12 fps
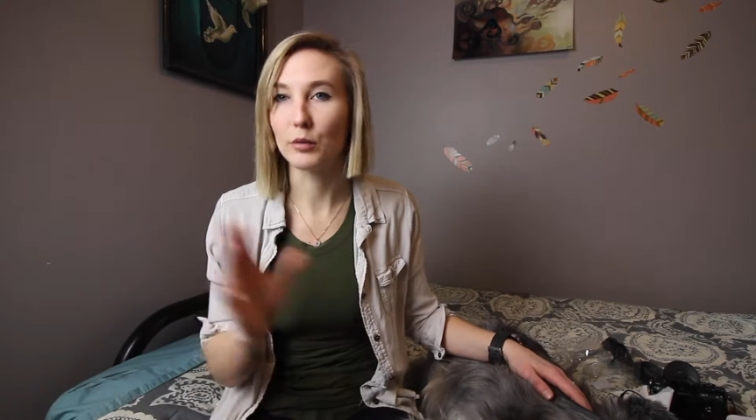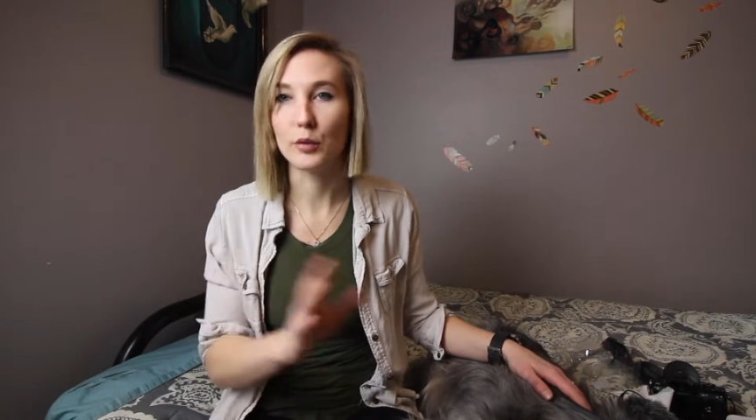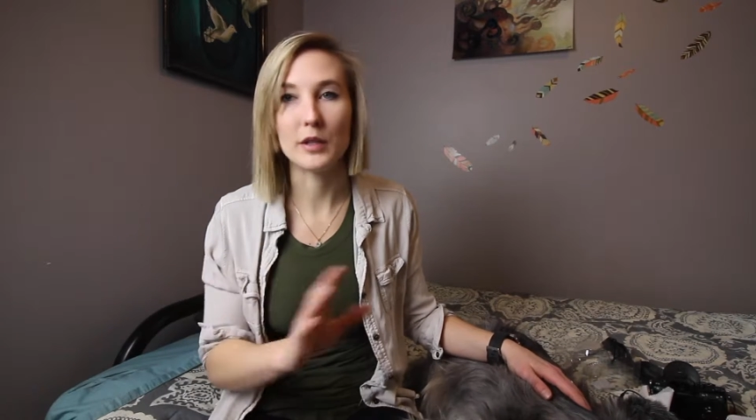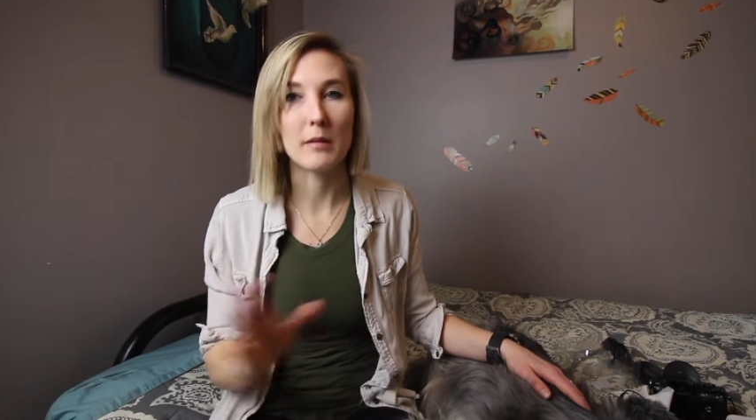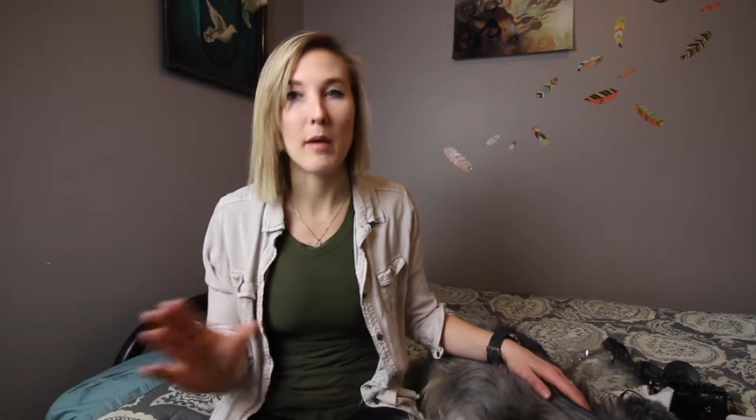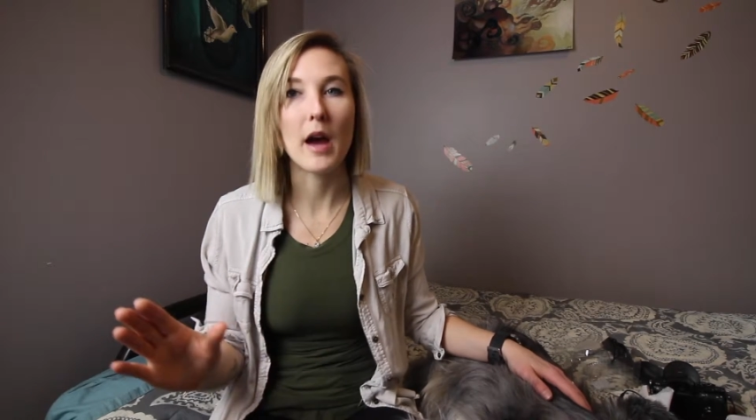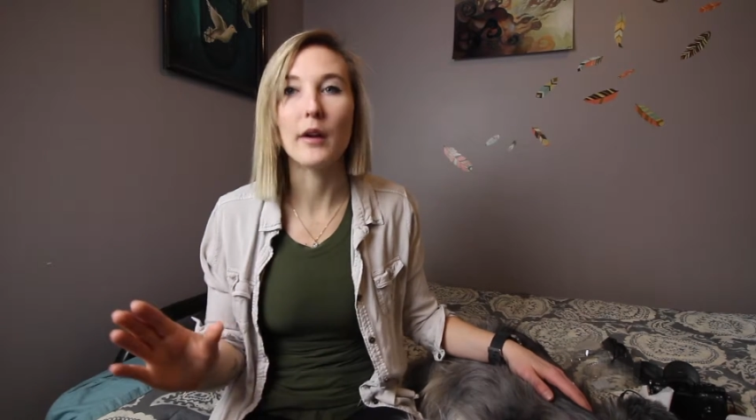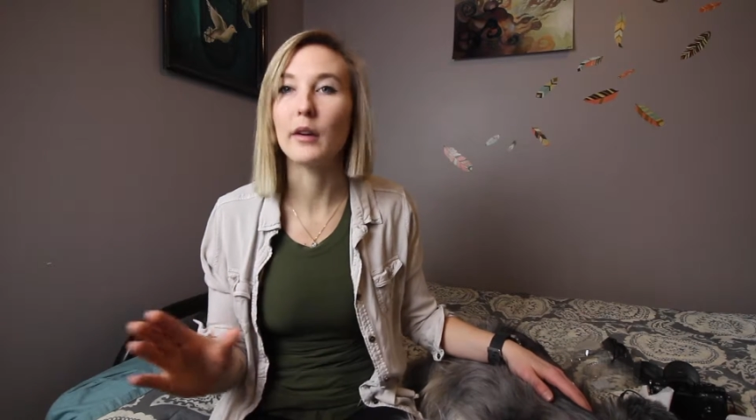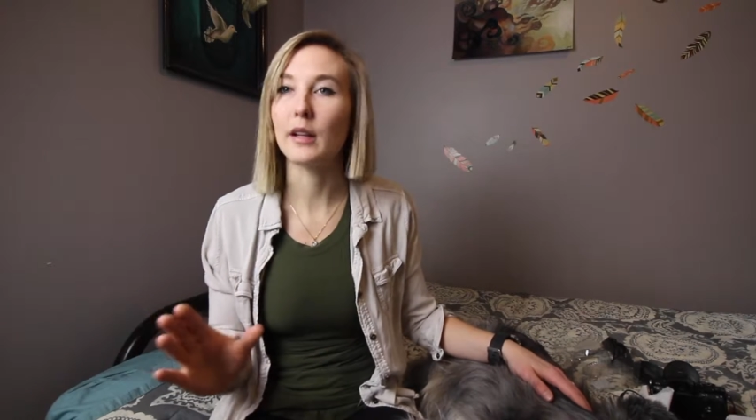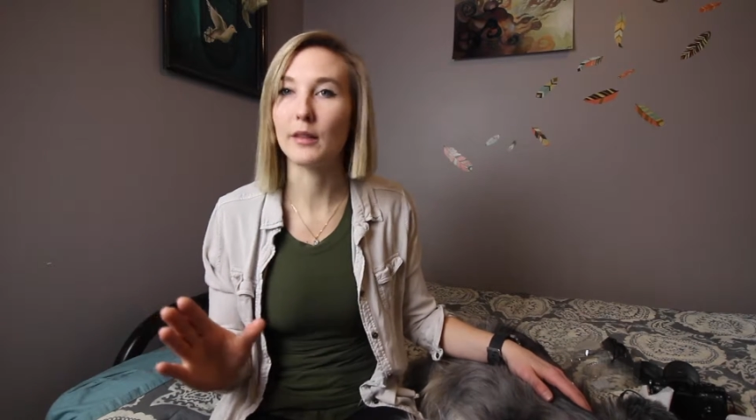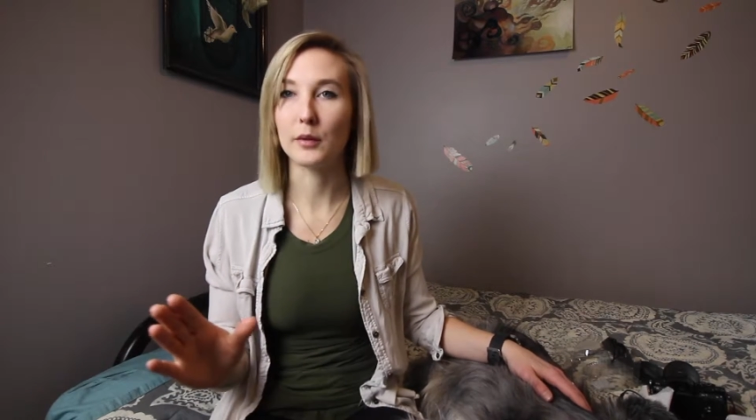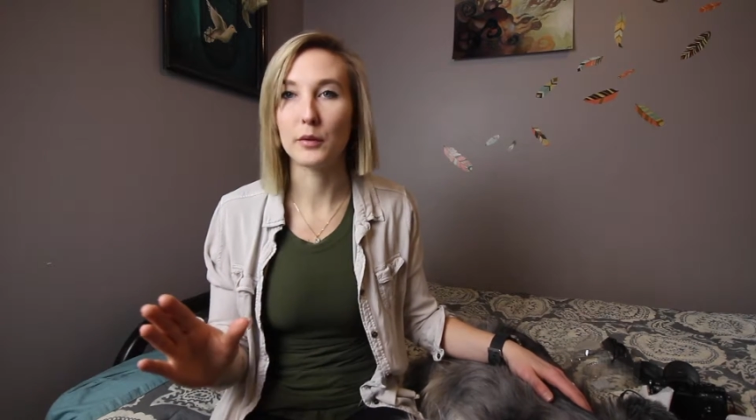losing
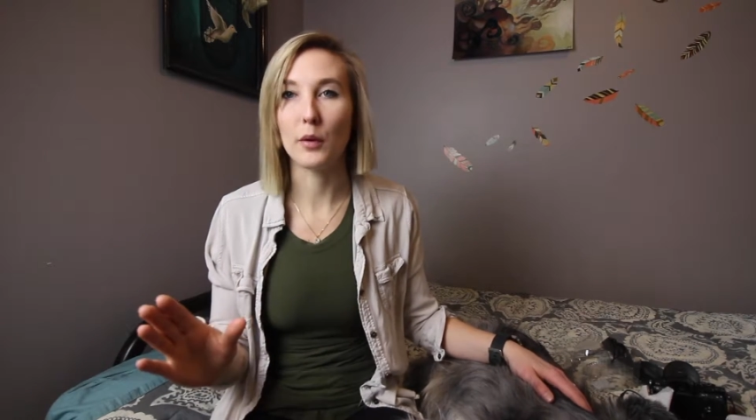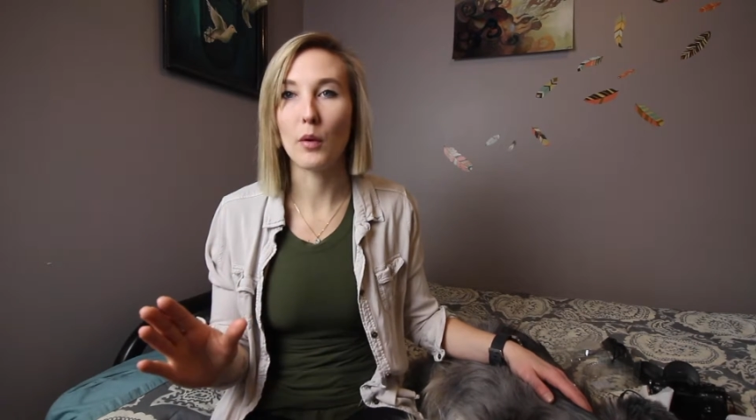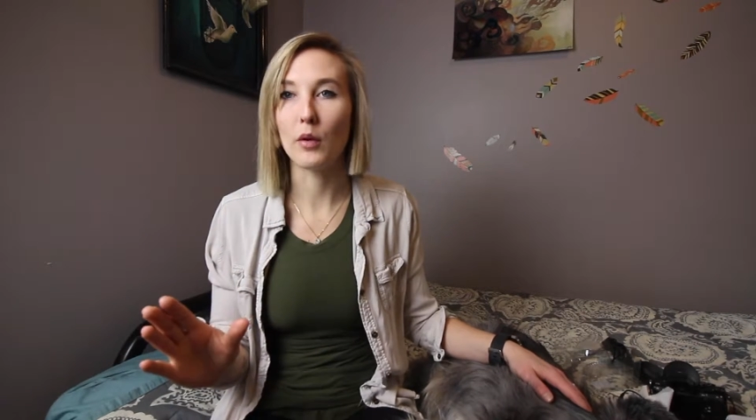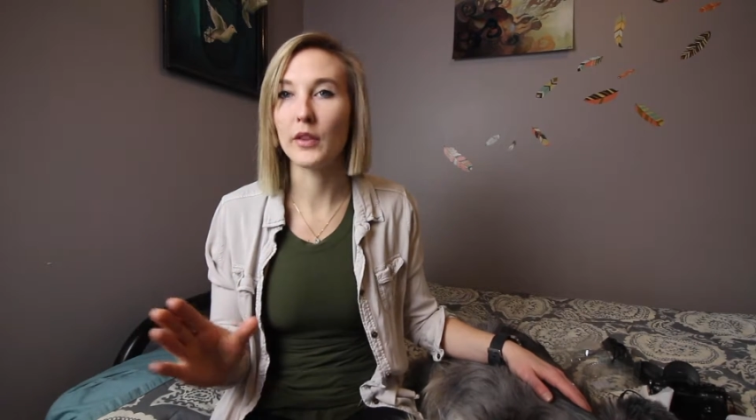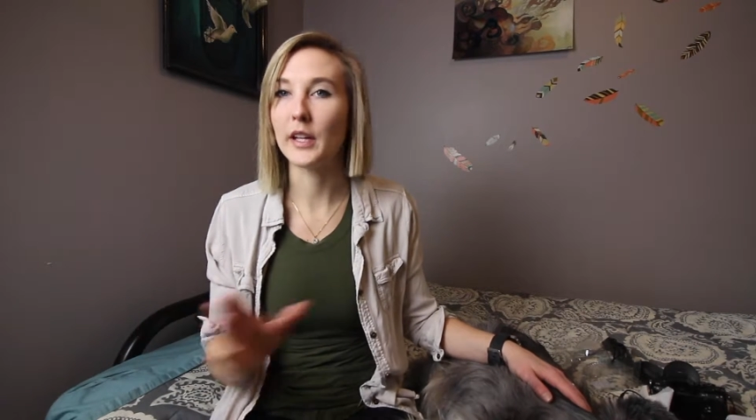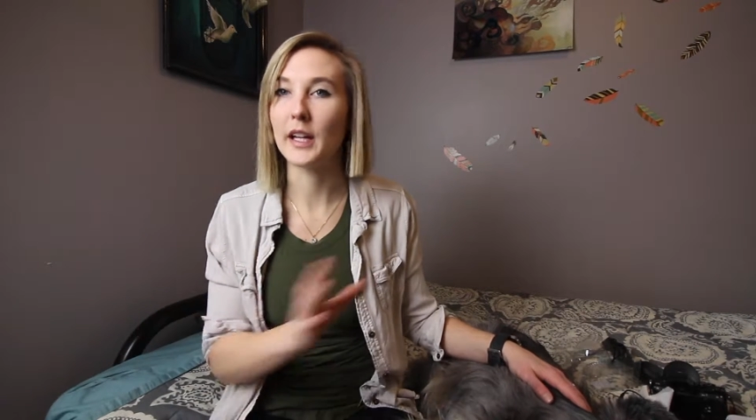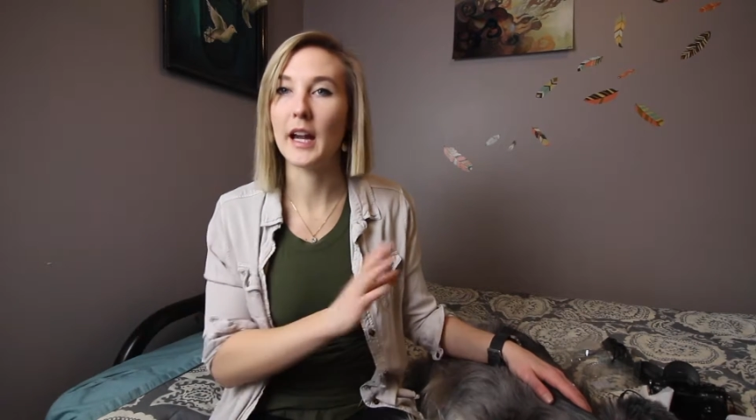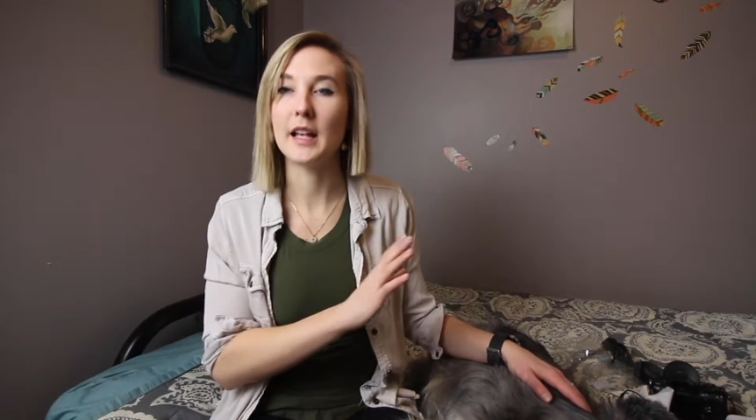battery through the whole thing.